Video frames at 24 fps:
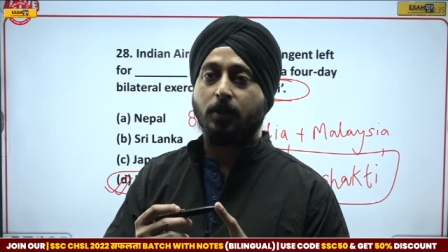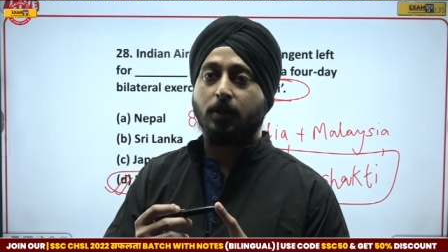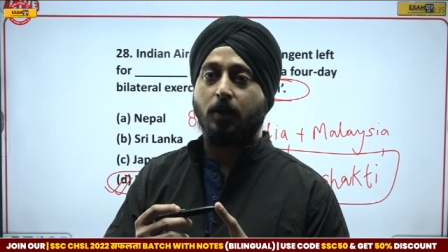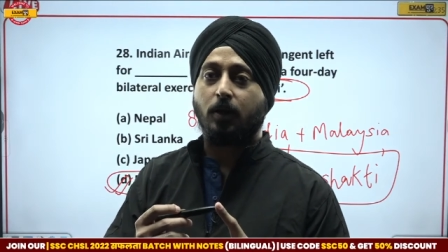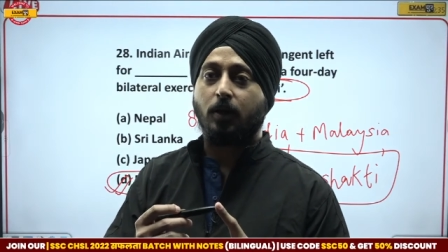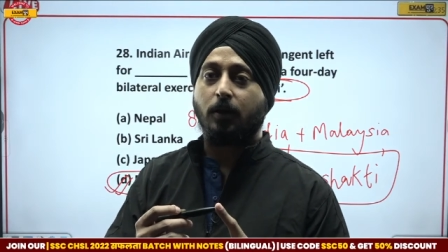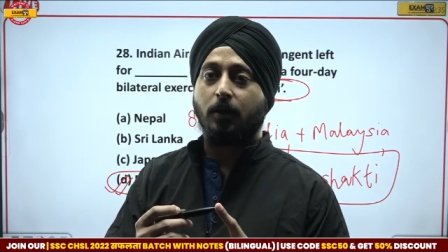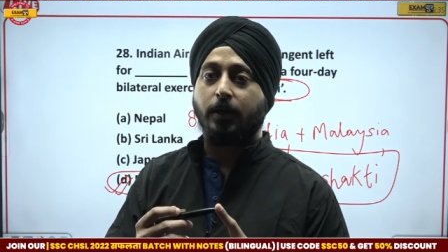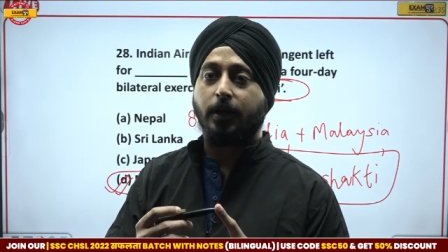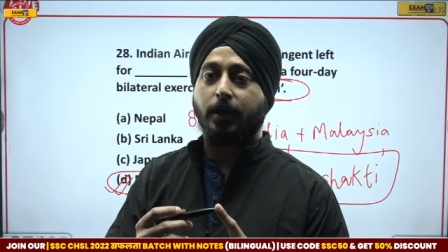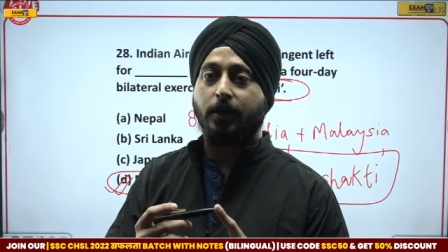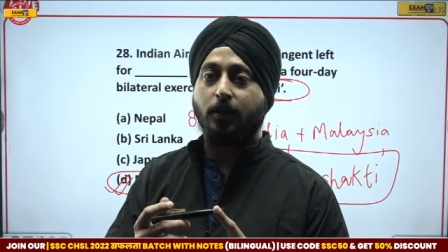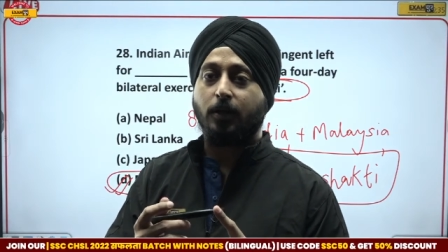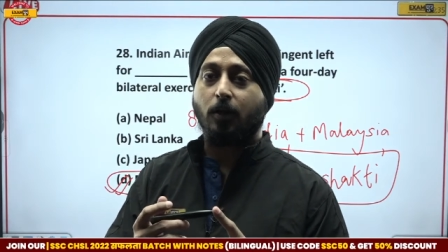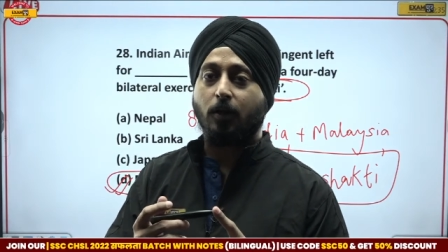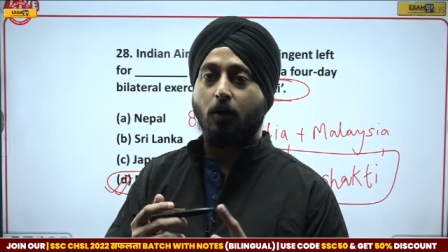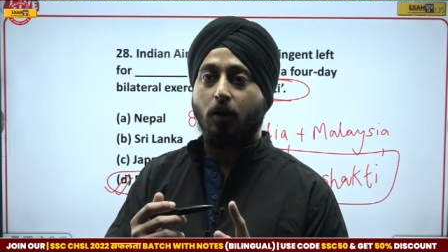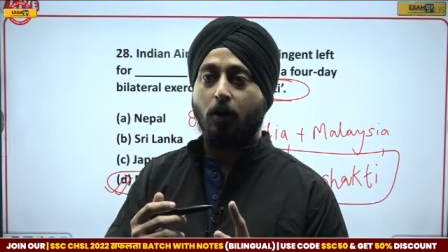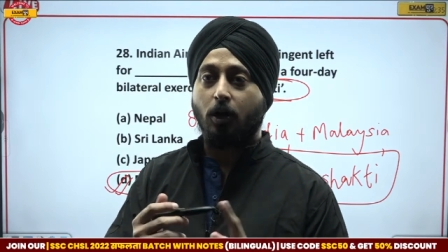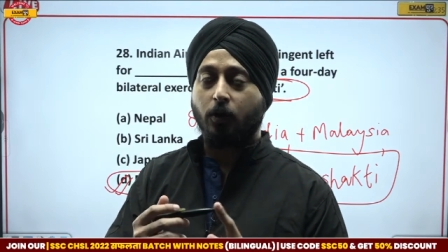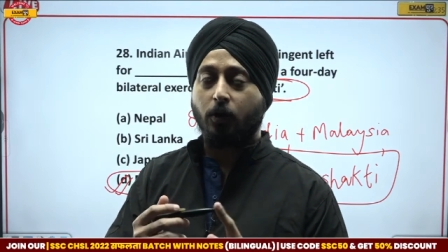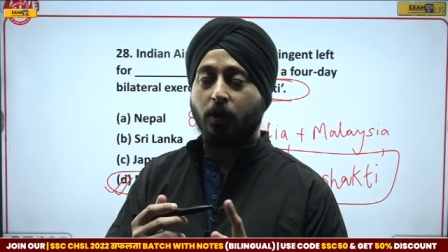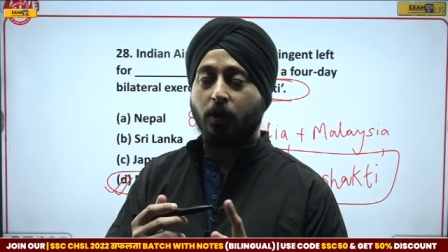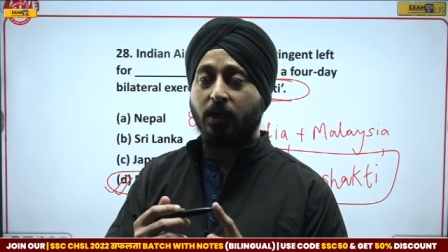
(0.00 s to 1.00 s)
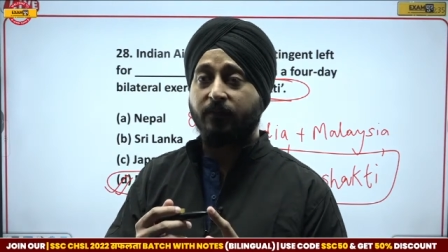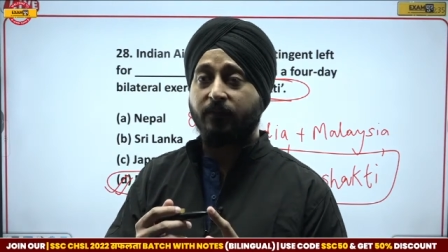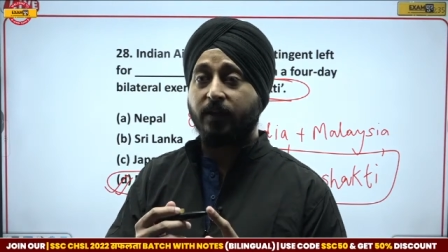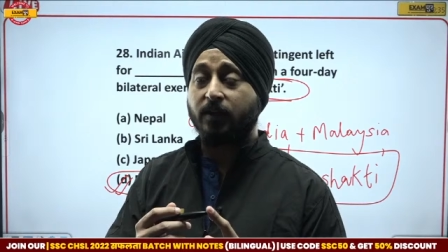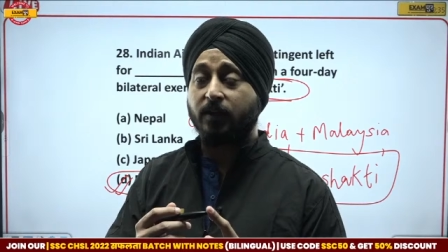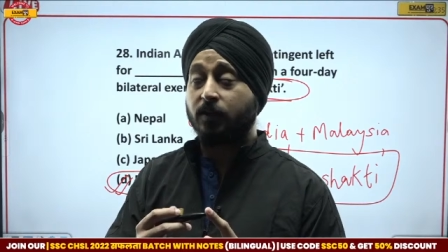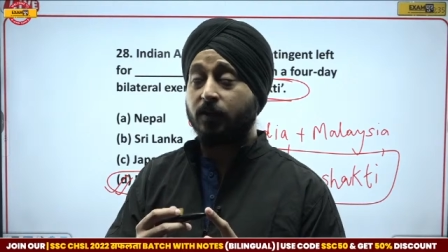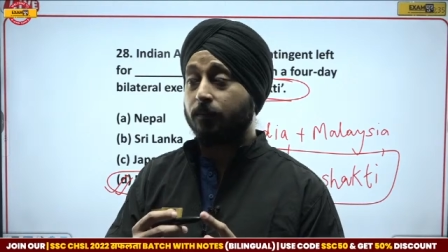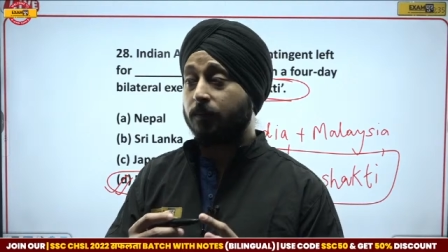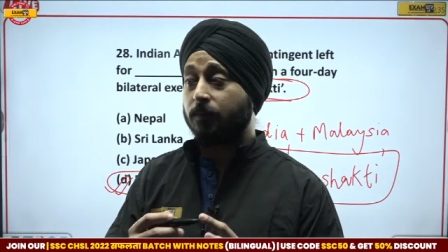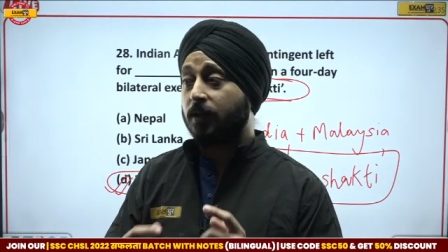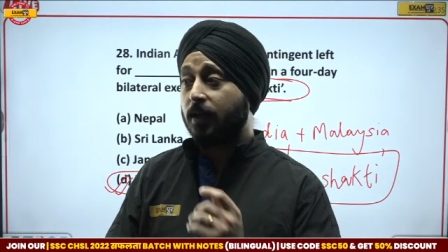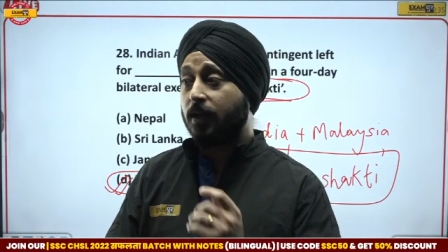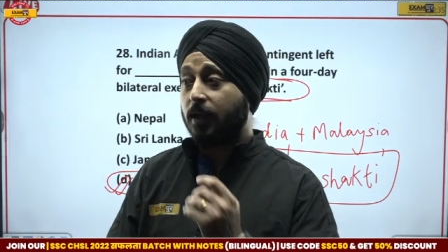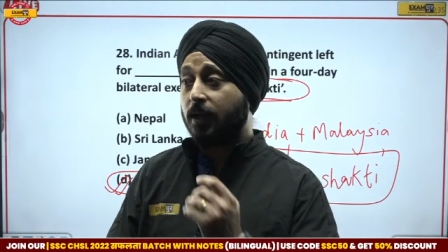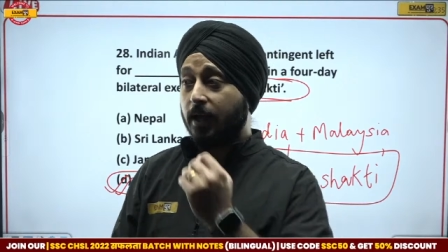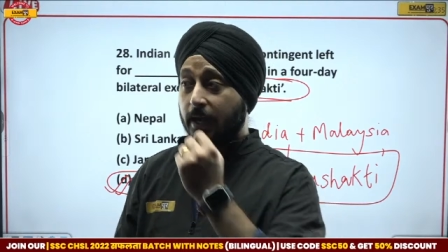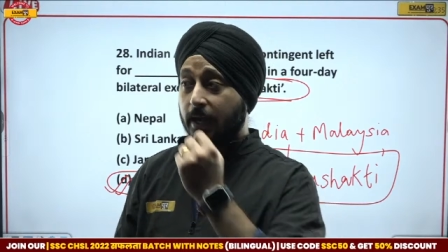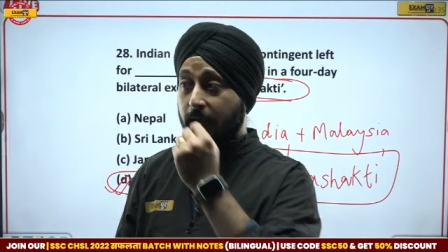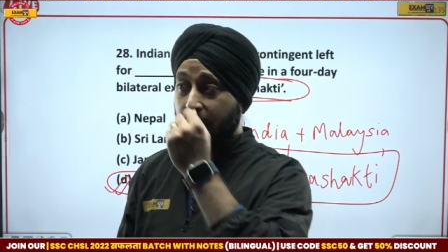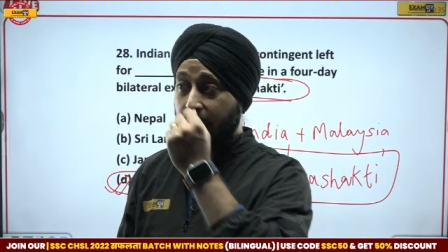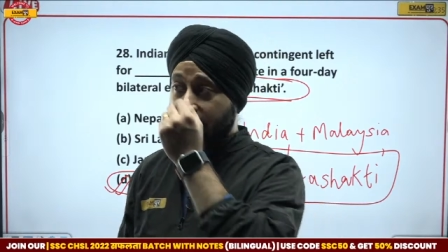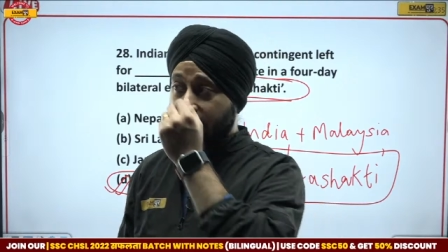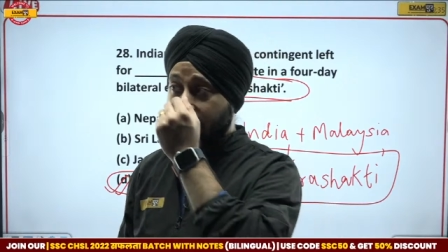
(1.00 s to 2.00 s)
All right, all 25 of them
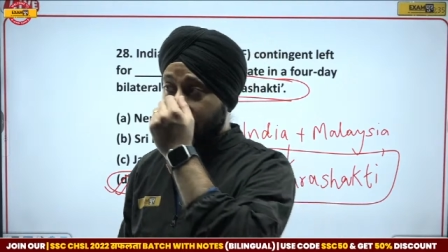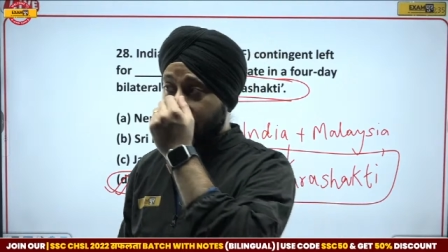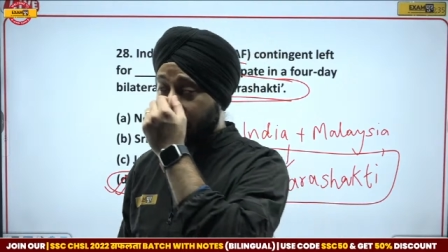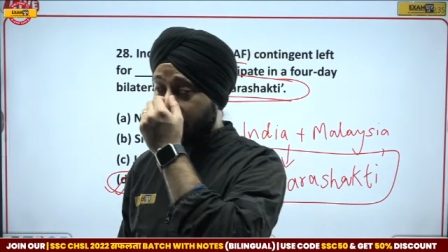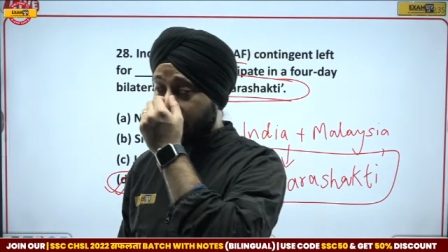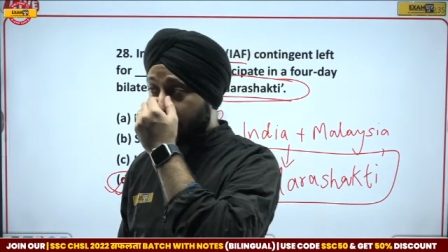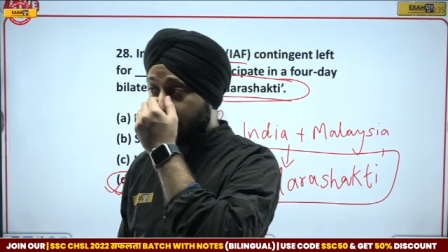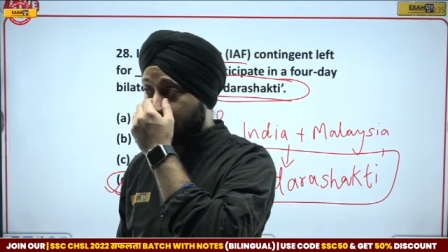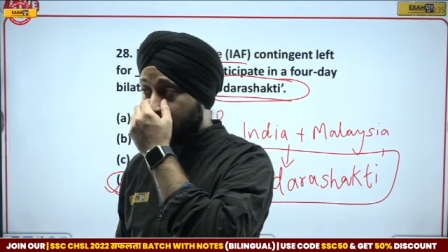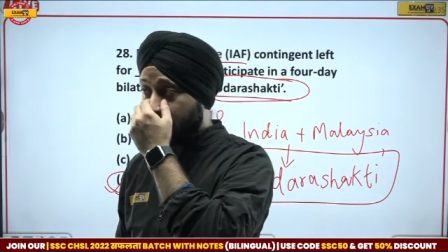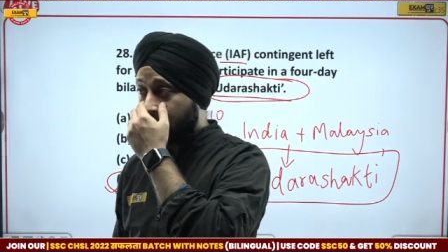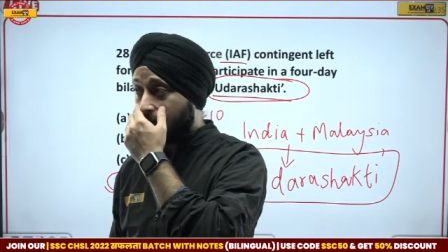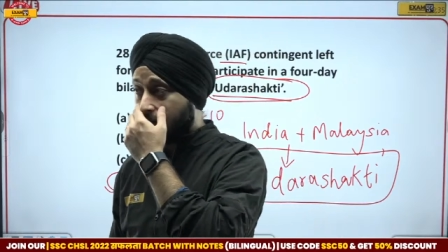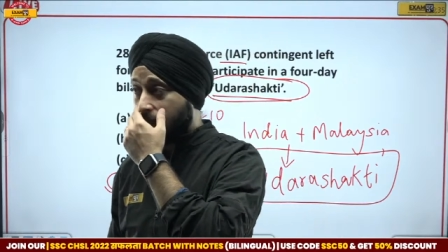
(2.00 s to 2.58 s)
and uh,